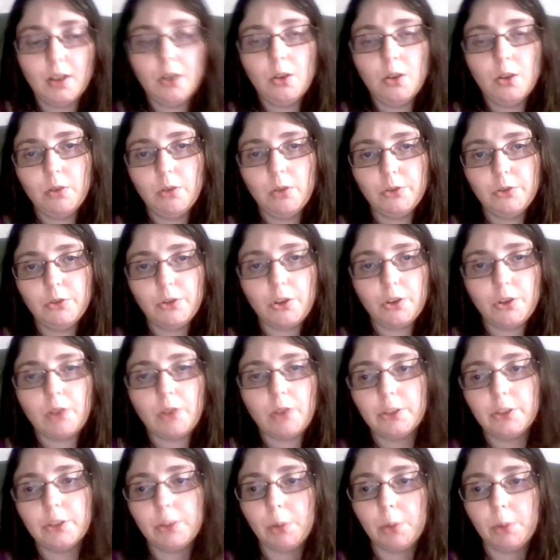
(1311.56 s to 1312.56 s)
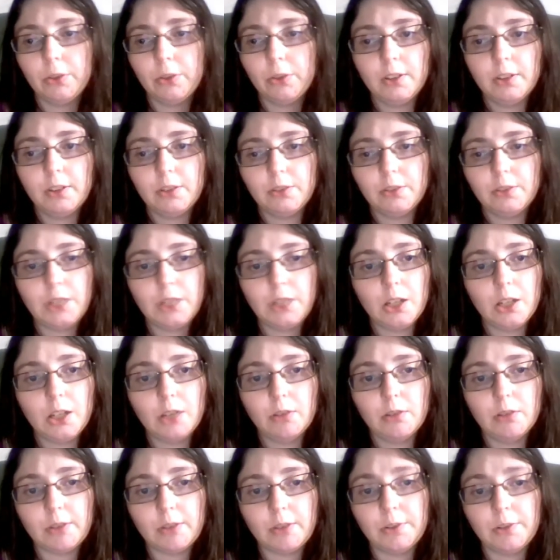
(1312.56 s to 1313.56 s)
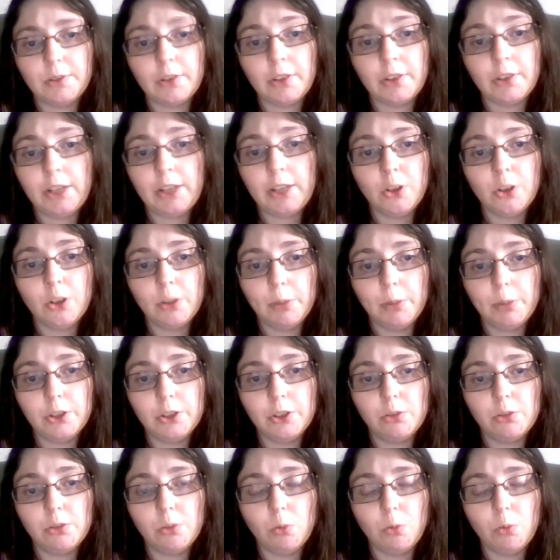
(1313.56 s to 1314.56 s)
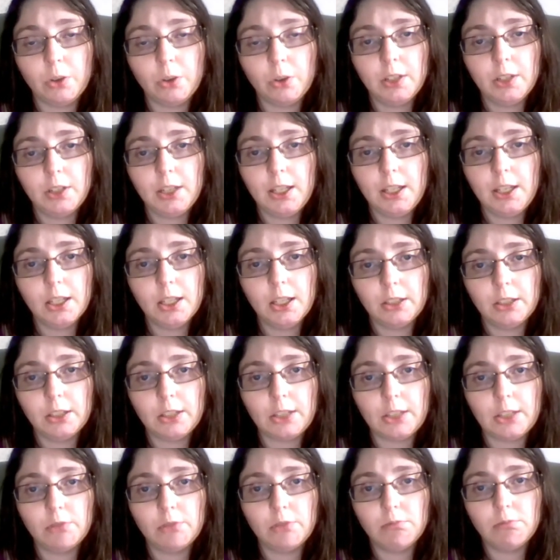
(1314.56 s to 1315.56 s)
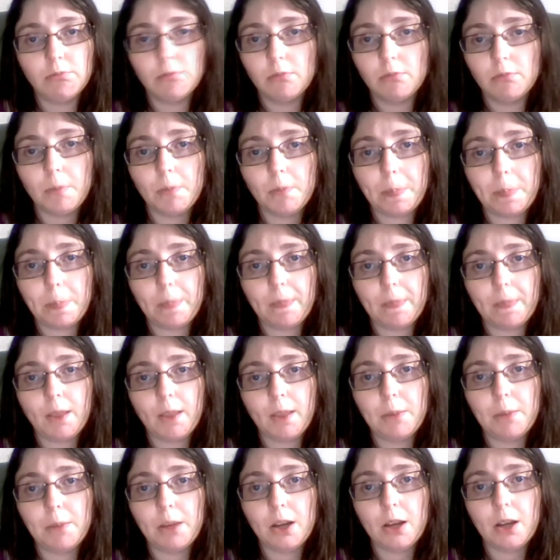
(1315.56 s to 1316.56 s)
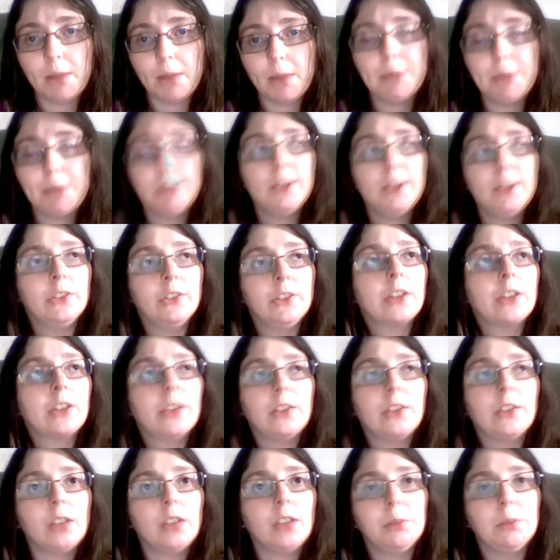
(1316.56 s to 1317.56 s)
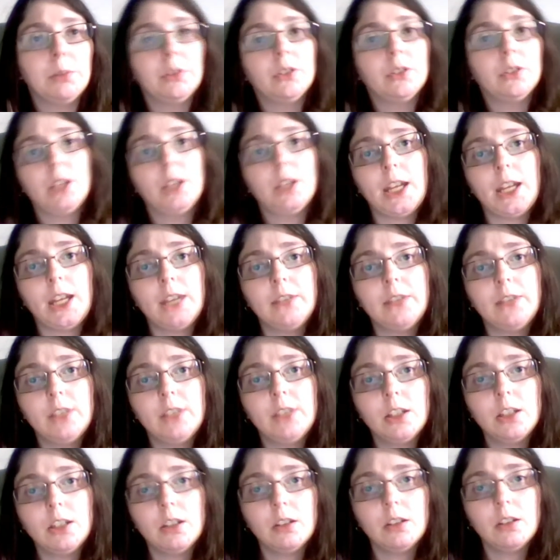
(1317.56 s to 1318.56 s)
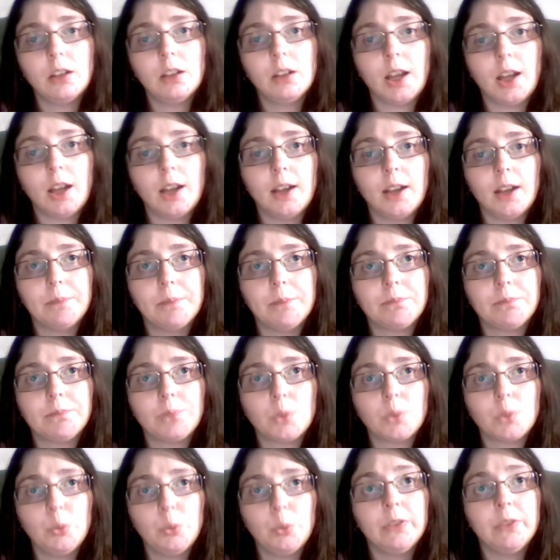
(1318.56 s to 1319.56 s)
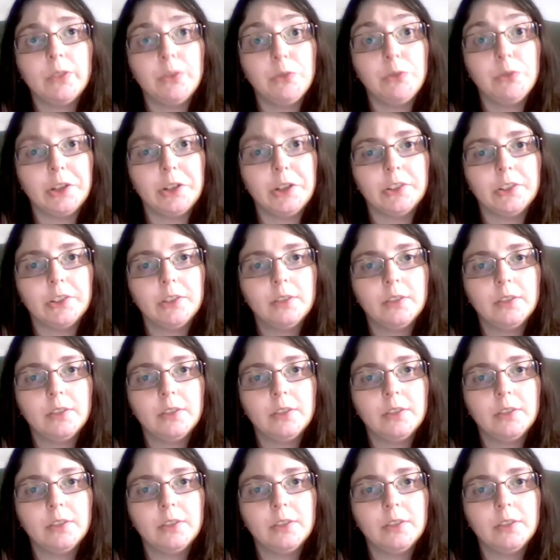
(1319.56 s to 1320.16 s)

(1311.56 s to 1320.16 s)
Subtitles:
Should I respond to this video? Is there any topics you want to hear? That, I mean, I'm happy to discuss absolutely anything, within reason.